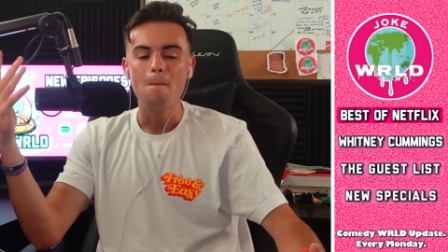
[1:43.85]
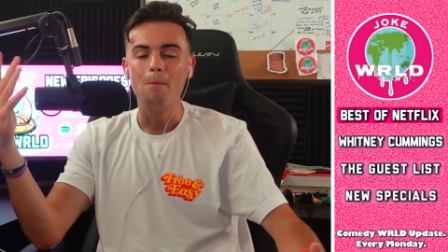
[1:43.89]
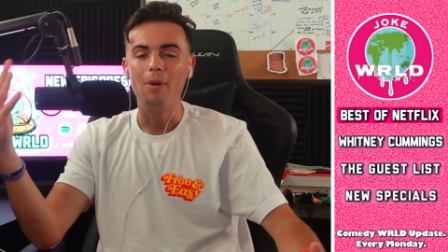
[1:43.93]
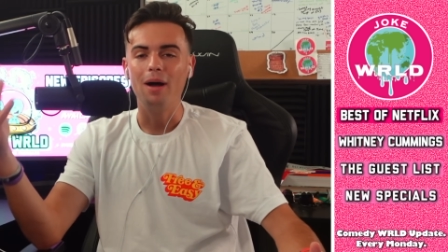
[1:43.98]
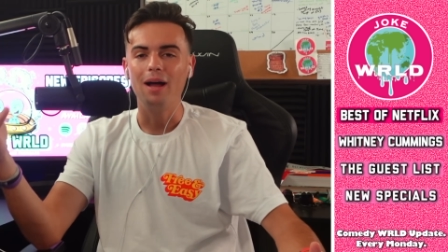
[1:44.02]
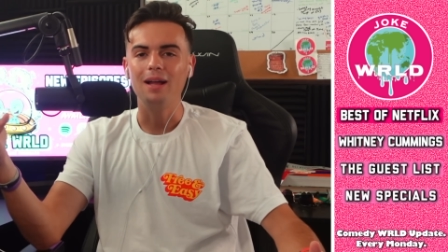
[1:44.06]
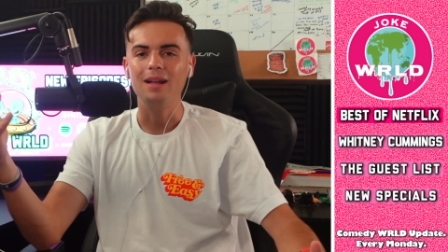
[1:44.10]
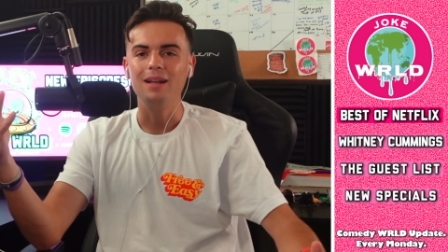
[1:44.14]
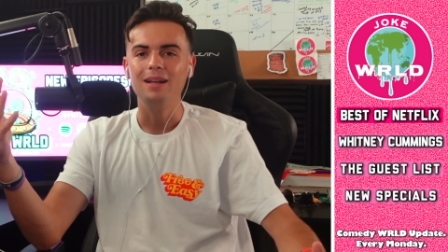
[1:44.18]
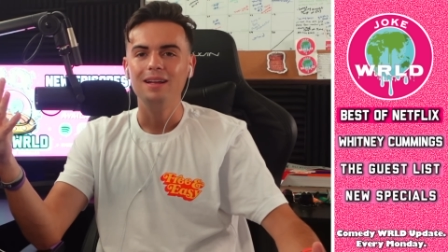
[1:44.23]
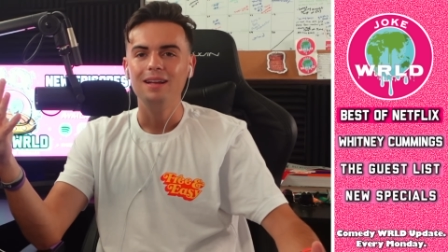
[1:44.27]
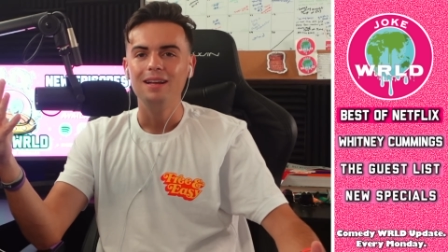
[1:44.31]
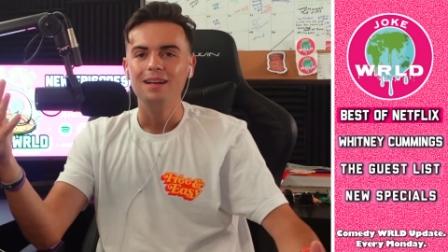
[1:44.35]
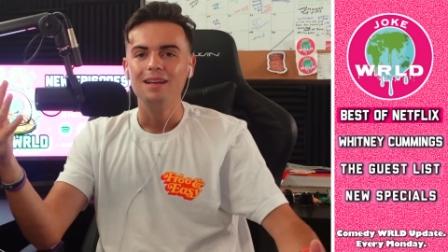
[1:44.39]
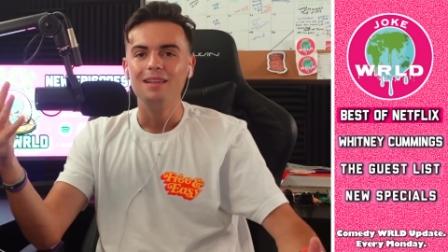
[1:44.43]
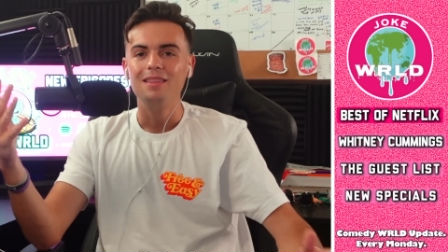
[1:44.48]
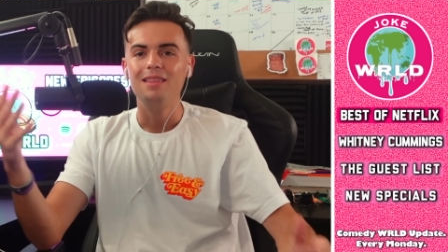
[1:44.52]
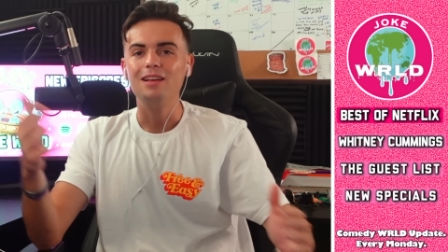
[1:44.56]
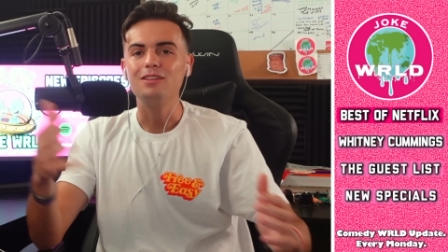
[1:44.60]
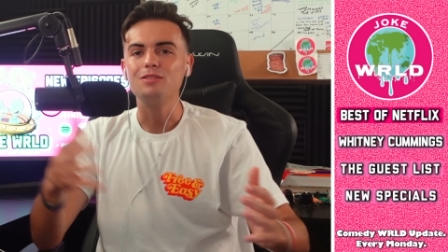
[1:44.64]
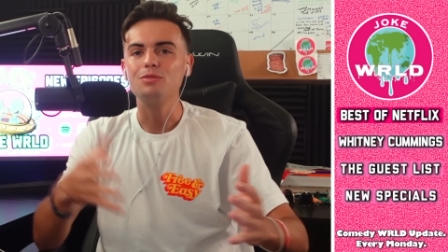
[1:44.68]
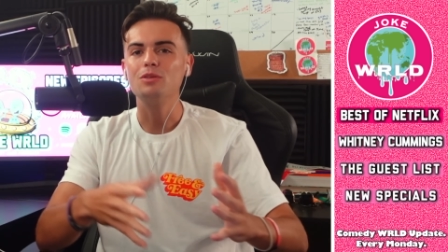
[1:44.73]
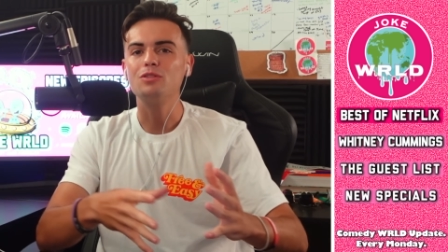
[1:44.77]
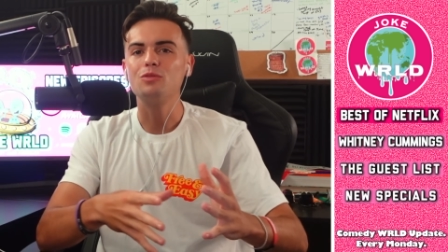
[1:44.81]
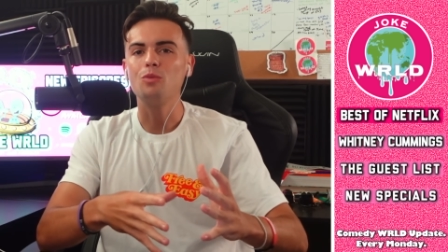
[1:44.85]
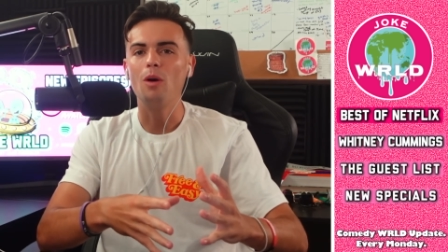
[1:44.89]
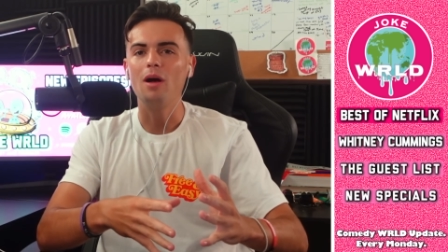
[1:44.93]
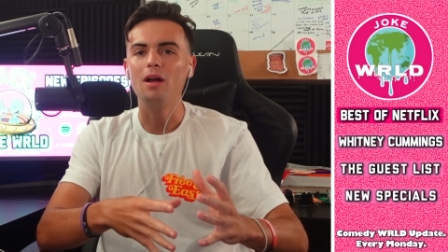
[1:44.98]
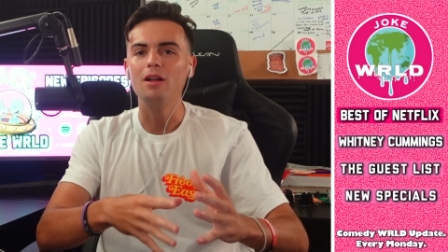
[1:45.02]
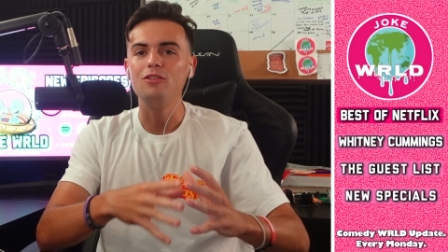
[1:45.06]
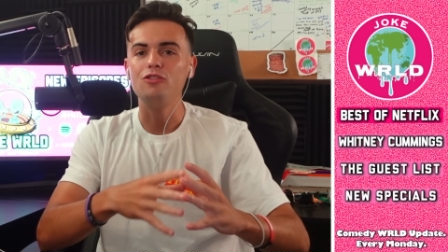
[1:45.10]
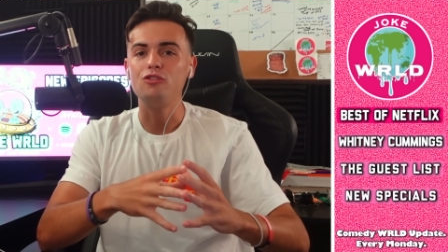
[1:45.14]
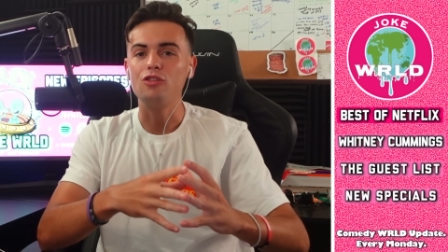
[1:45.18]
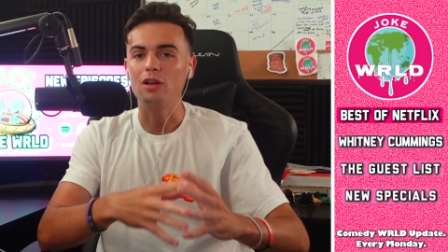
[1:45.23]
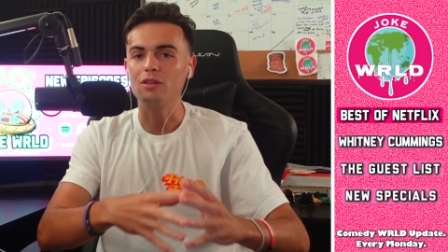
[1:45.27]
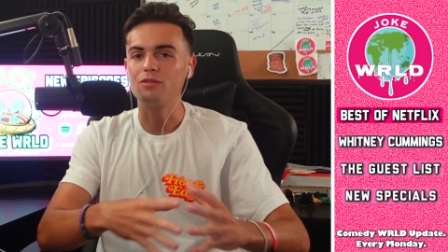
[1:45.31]
but this was
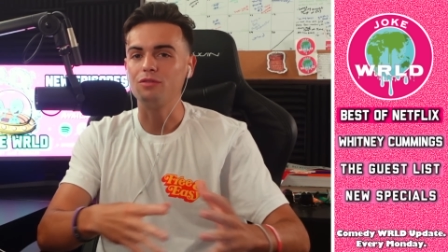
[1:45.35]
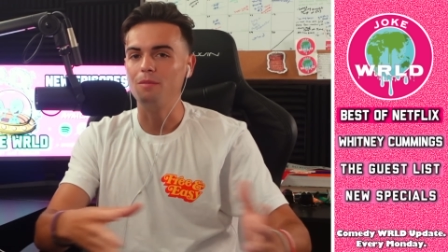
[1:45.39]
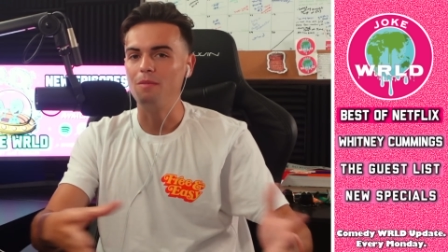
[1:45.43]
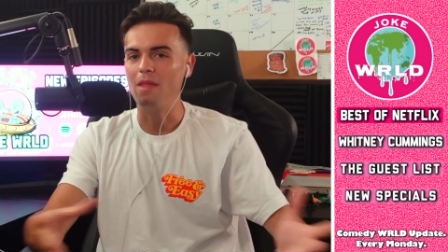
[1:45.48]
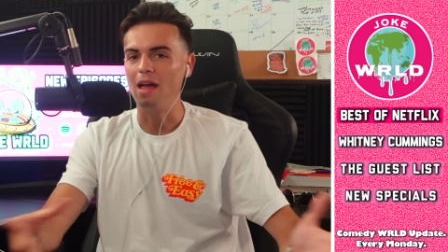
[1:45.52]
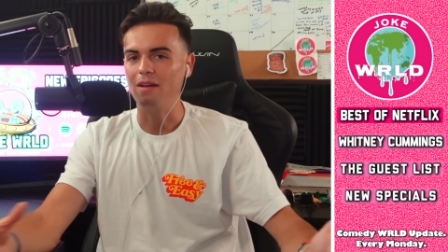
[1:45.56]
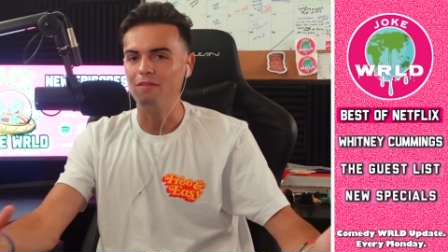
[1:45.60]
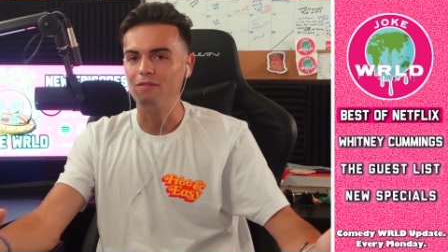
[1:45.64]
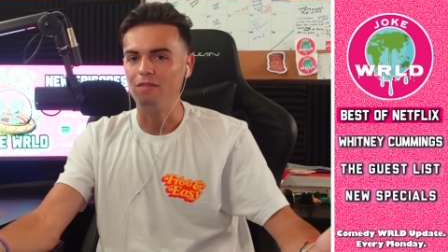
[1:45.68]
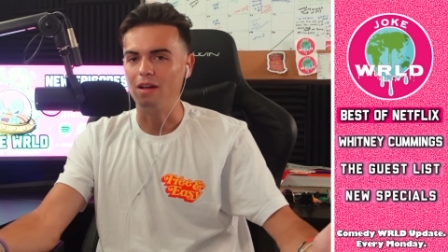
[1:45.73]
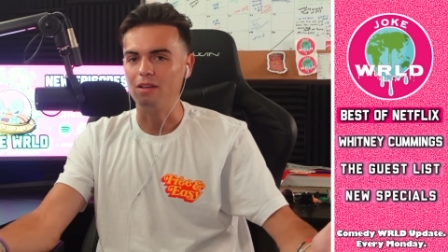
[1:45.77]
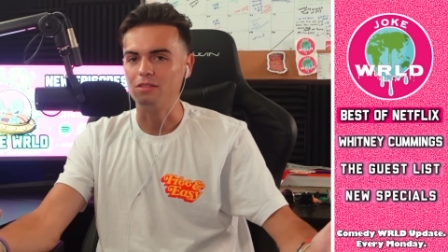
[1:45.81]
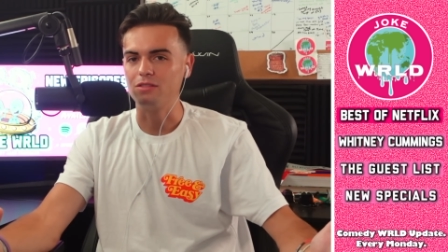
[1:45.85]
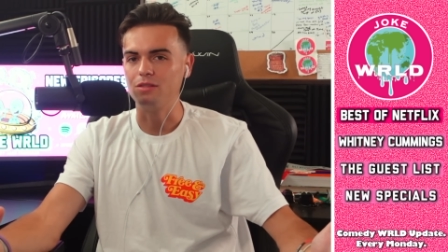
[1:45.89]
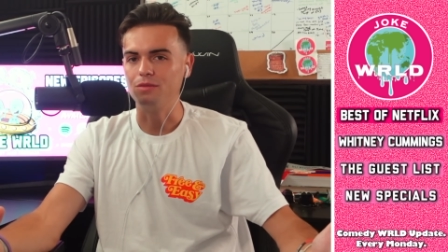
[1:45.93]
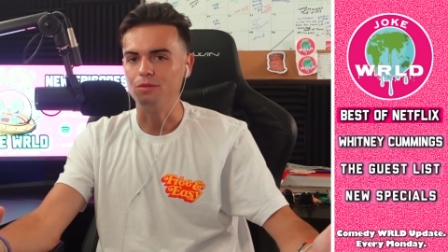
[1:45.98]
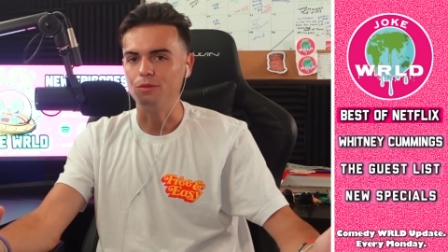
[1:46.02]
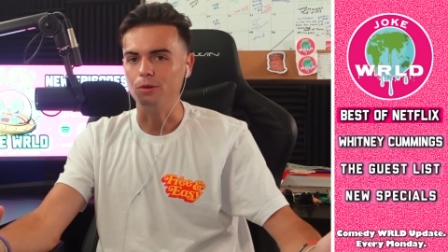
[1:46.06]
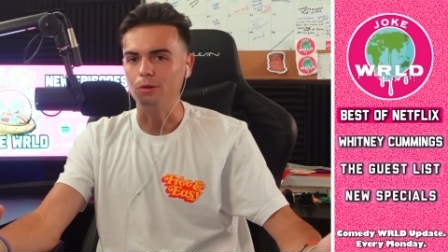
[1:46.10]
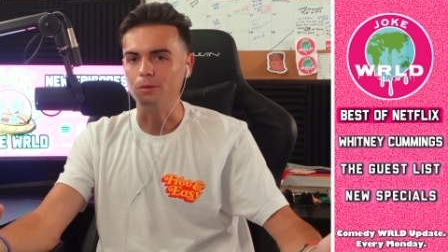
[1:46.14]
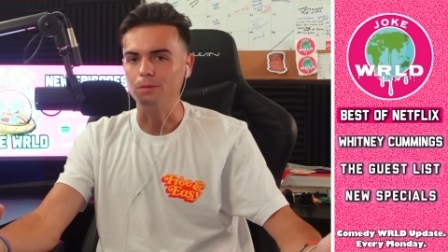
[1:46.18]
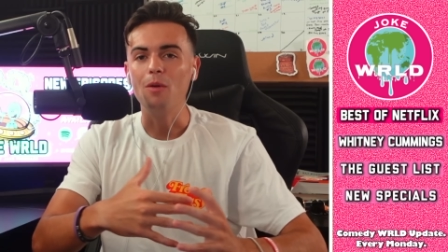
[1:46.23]
one just from that festival.